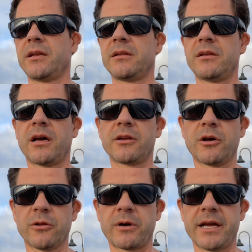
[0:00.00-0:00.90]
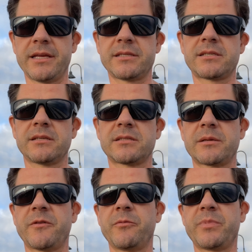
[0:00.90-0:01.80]
non-colorized,
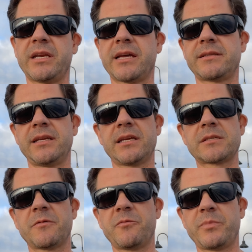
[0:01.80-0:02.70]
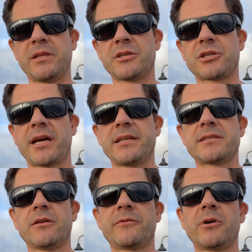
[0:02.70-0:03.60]
some of them being antique, some of them being the shiny
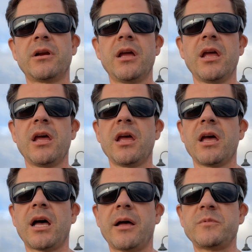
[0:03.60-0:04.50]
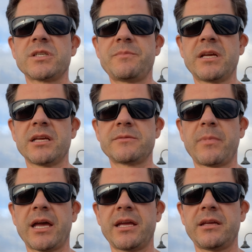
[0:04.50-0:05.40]
silver, just because
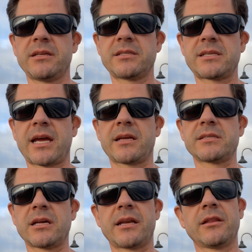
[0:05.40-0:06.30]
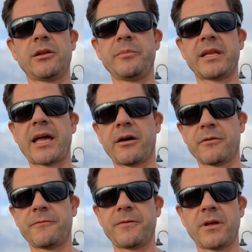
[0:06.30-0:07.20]
my stack has gotten a little bit out
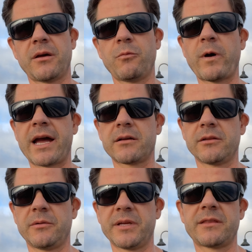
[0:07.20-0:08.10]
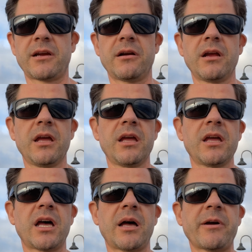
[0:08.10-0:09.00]
of whack a little bit there.
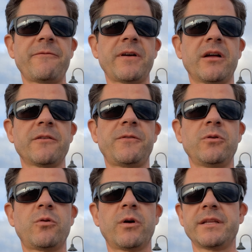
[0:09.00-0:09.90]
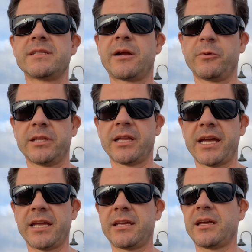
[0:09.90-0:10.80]
I found a few coins that I really
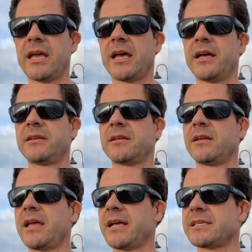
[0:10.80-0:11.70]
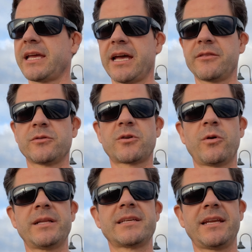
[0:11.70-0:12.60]
like, and as I add those
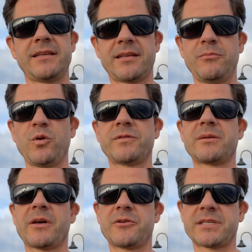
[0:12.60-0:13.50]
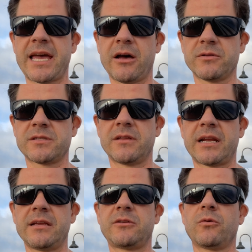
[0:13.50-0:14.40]
coins, I need to move some others out so that
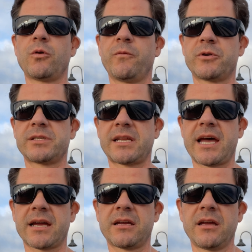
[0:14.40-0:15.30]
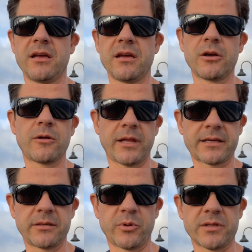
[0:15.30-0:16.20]
I don't overstack
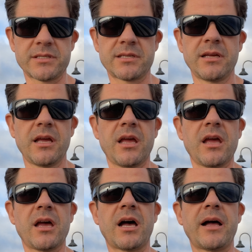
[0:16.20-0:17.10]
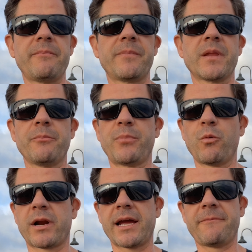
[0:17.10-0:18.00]
collectibles. But
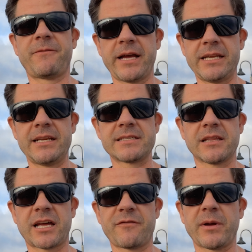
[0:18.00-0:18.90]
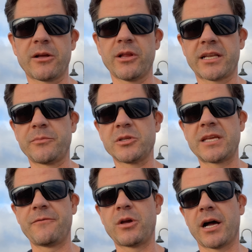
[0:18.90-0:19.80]
what I am finding is a lot of my collectibles
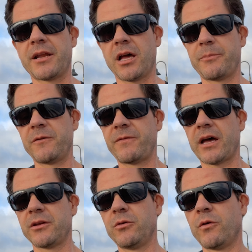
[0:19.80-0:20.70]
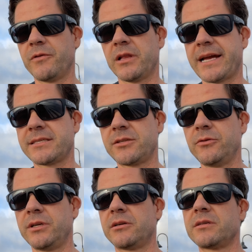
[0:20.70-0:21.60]
have gone up in value over the last
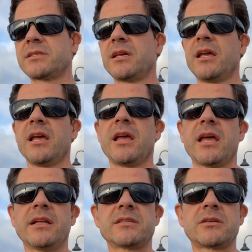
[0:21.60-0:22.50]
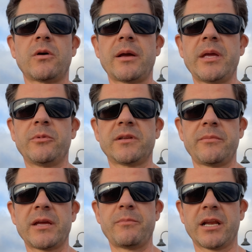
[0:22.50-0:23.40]
2 years, and so I'm able to
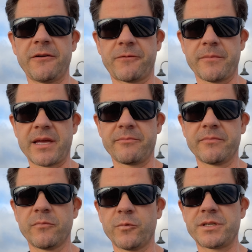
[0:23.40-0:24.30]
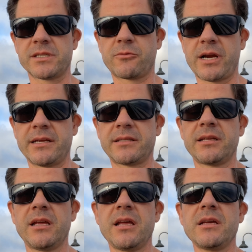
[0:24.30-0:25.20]
make money from them, which is great.
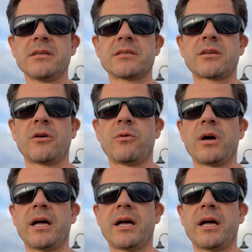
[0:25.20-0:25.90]
So